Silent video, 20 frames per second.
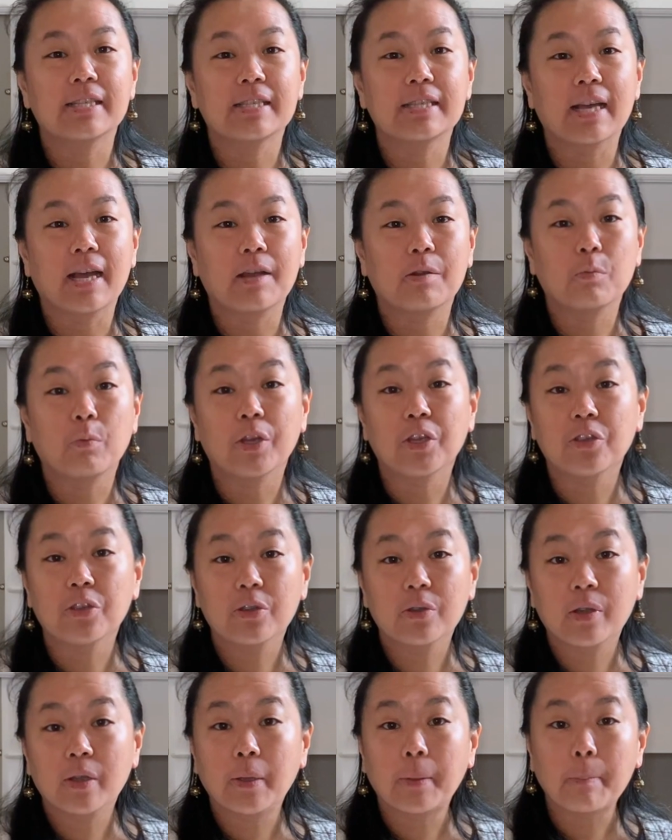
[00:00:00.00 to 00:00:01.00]
that when
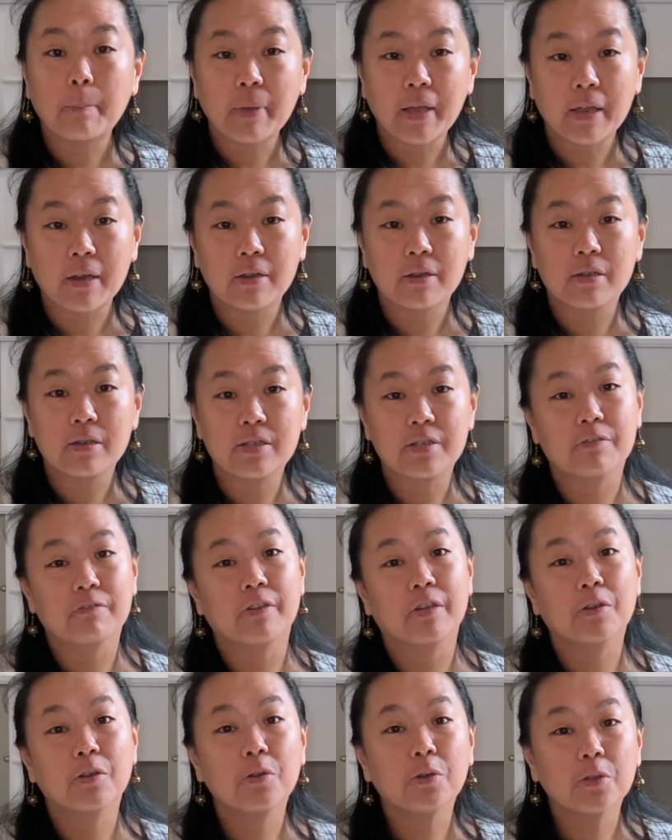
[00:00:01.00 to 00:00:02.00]
you compare
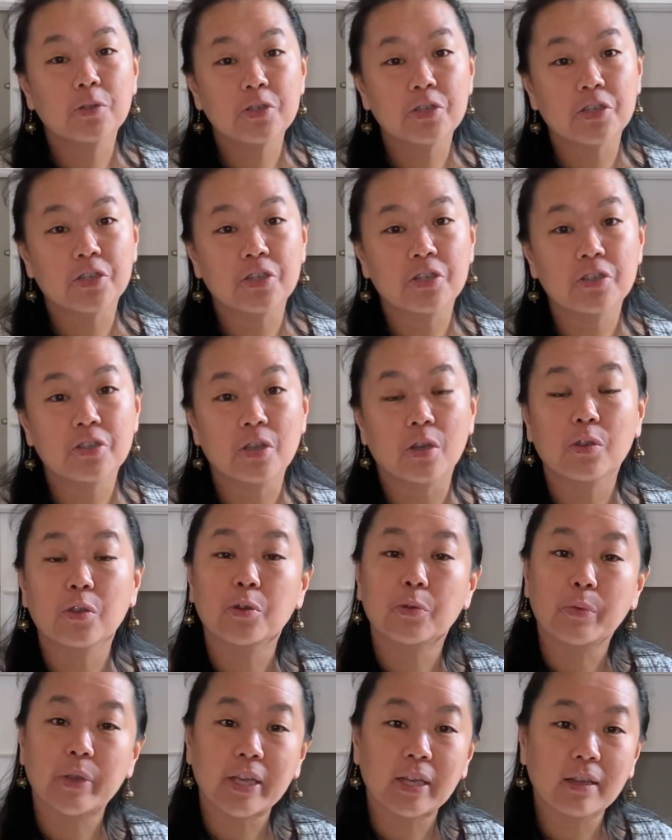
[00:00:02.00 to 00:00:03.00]
different cultures, you
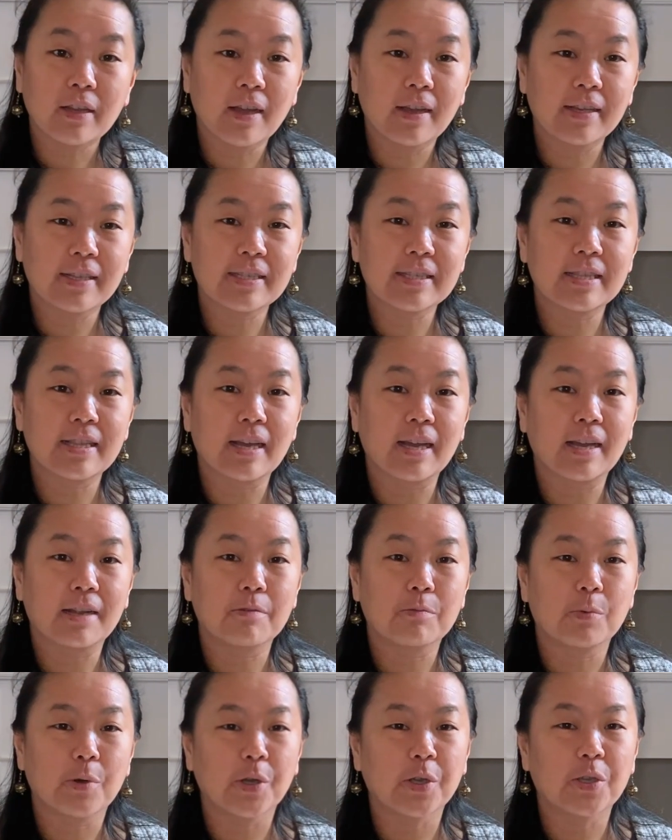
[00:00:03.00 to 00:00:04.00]
realize that
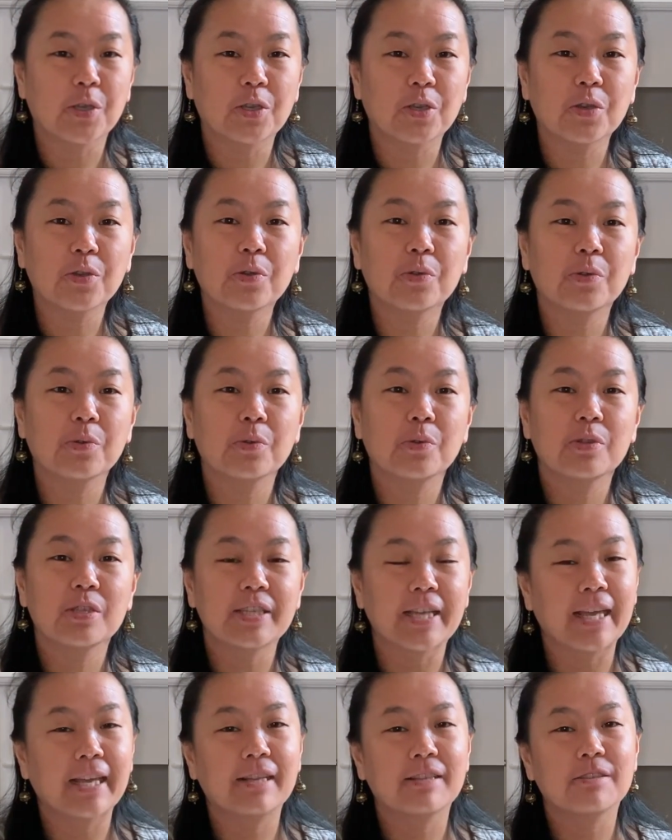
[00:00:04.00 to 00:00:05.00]
what you
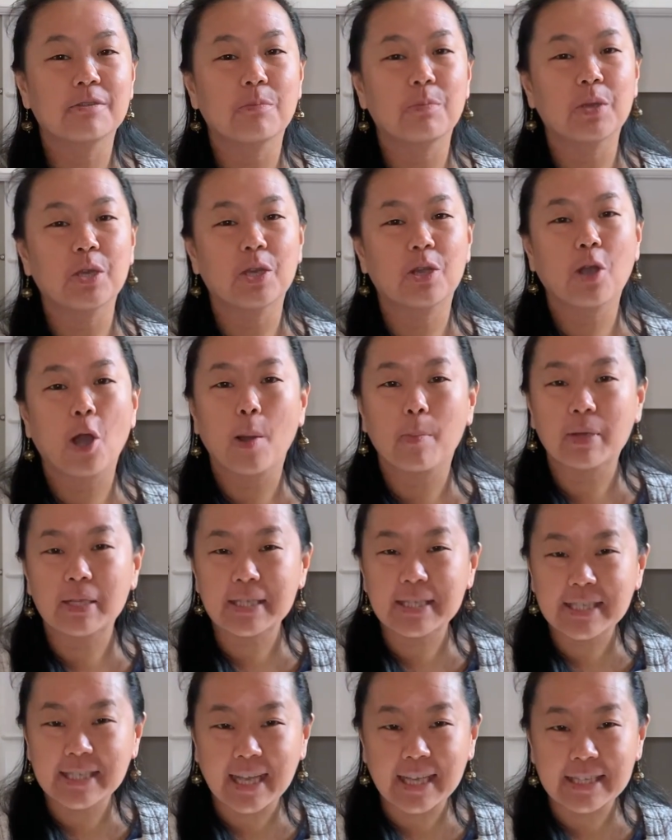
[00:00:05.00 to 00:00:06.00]
take to be common
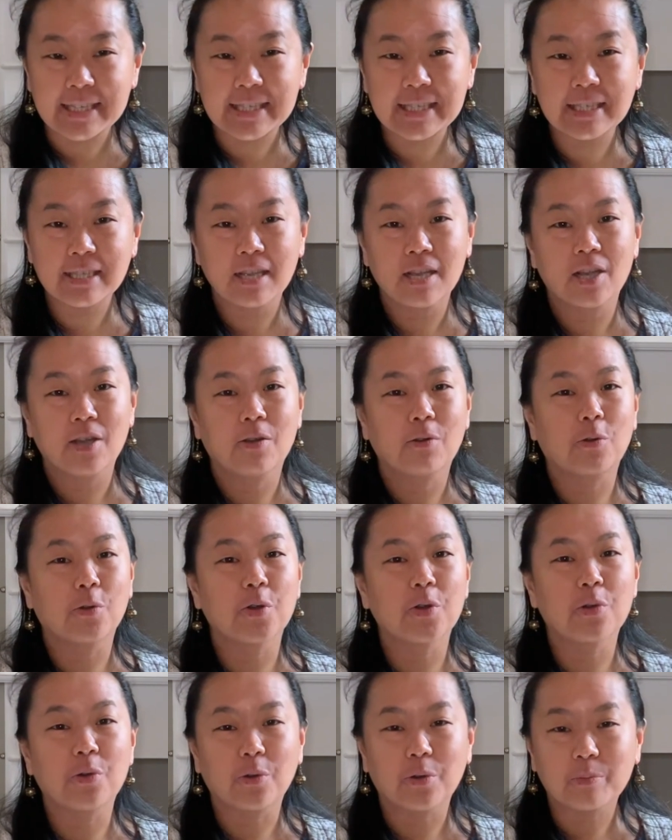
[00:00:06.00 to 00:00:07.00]
sense or
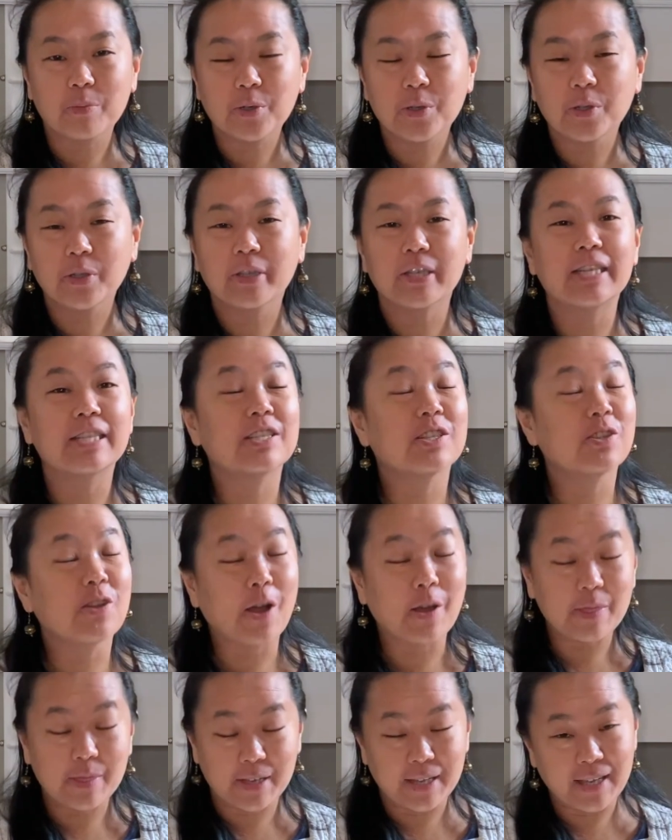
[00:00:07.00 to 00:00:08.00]
normal is
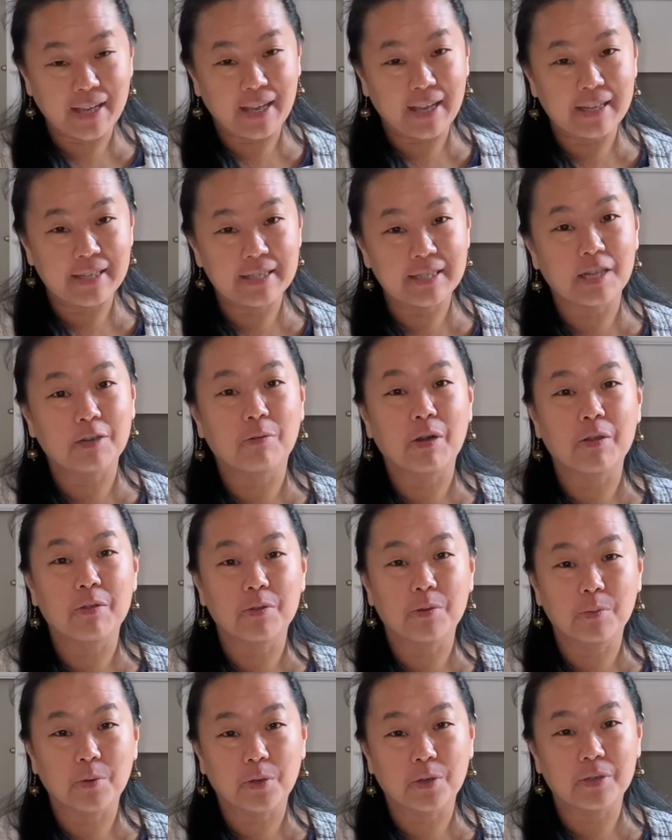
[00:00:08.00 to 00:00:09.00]
not the case around
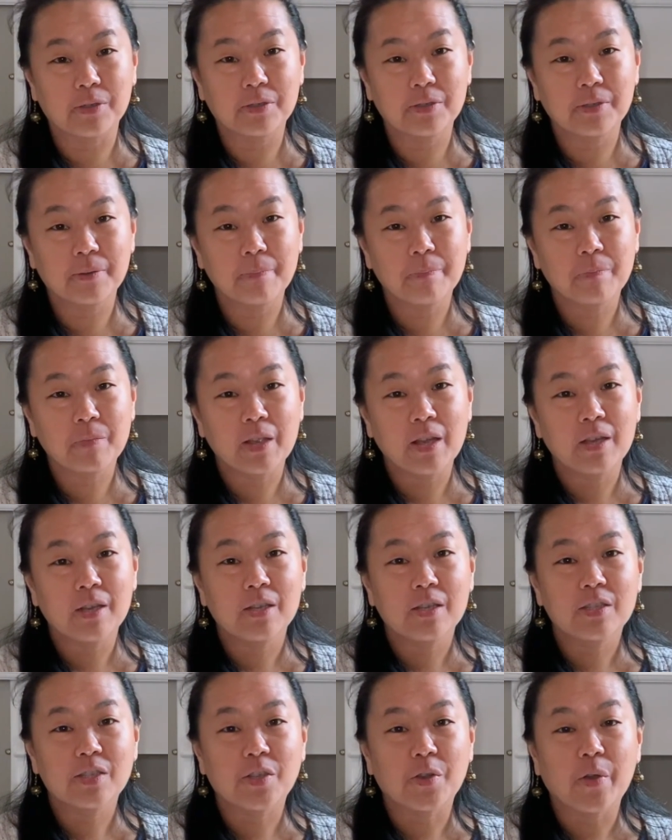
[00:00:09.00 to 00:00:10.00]
the world.
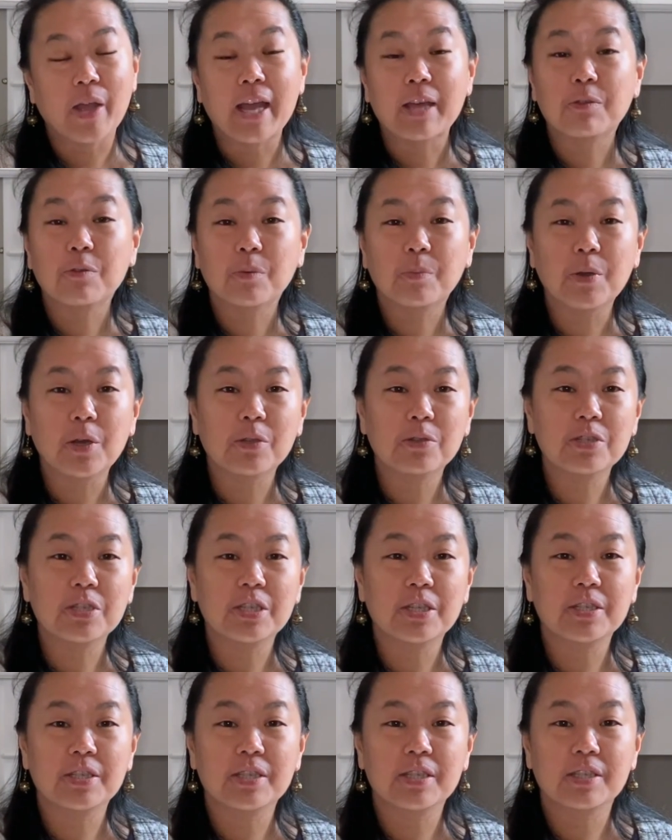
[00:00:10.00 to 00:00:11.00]
So
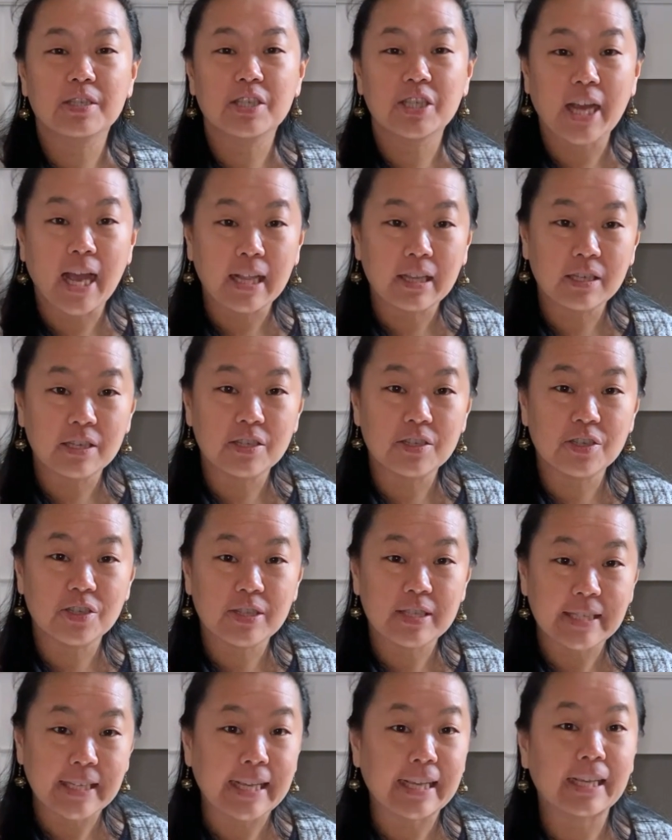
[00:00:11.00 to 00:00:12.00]
anthropologists challenge
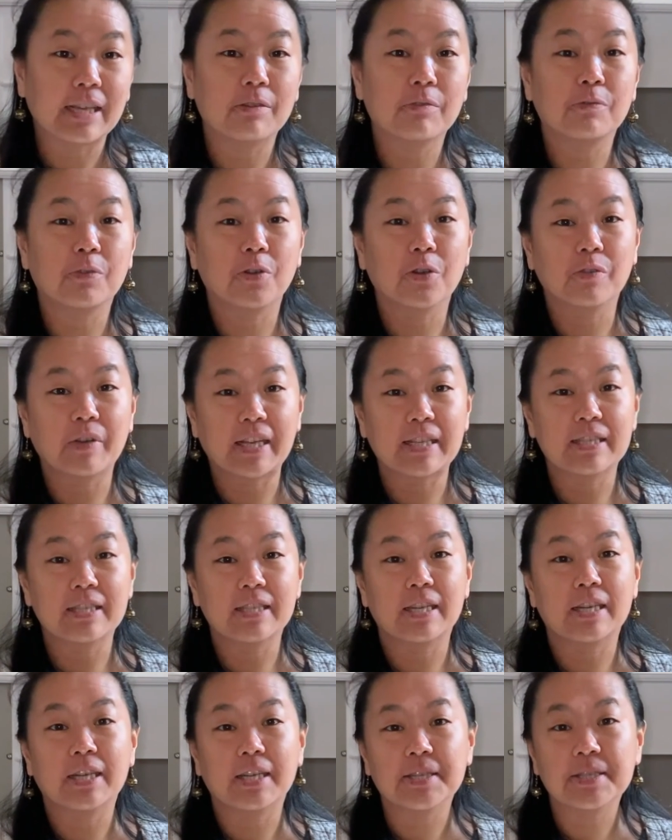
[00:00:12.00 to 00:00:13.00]
taken for
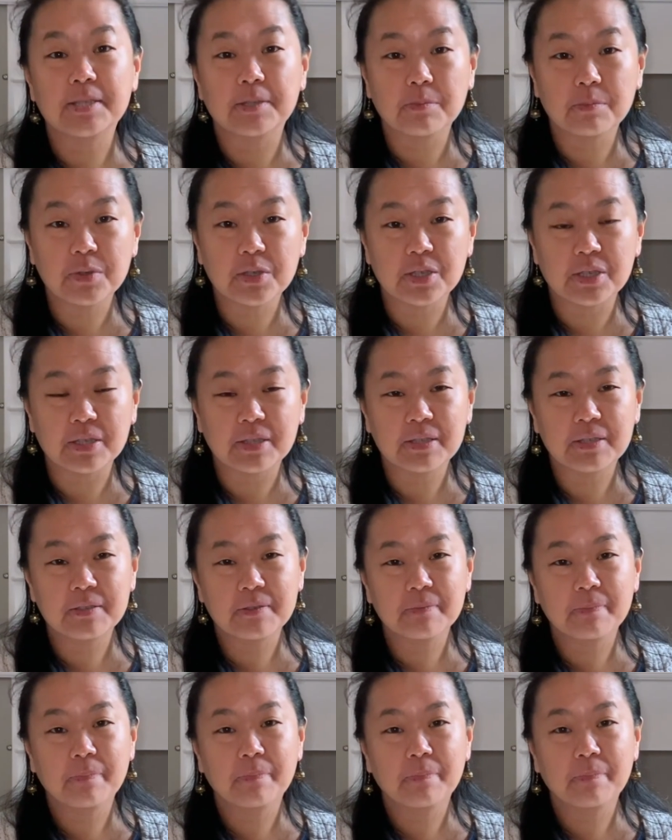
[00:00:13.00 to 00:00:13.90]
granted assumptions.